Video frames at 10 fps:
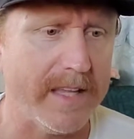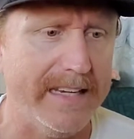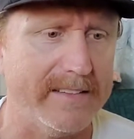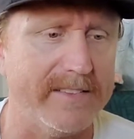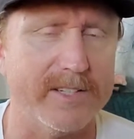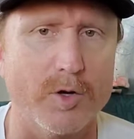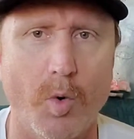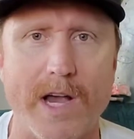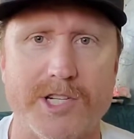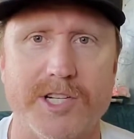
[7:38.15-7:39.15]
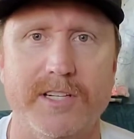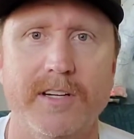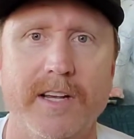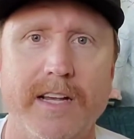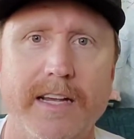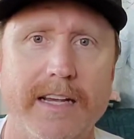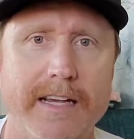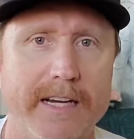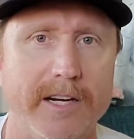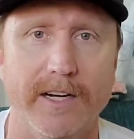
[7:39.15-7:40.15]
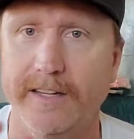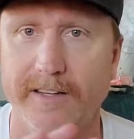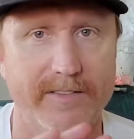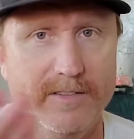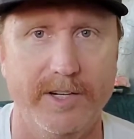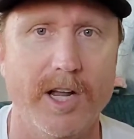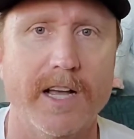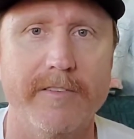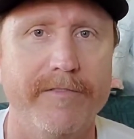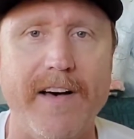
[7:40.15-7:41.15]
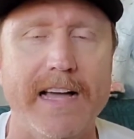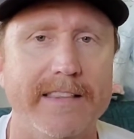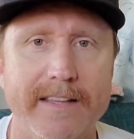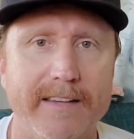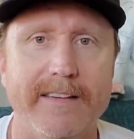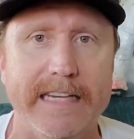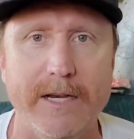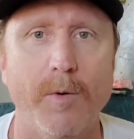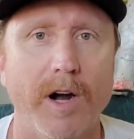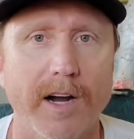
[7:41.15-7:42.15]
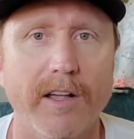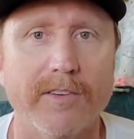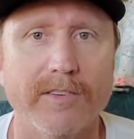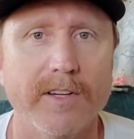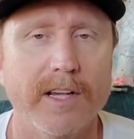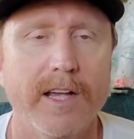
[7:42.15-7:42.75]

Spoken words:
is this question here. Now you're not going to find this anywhere else.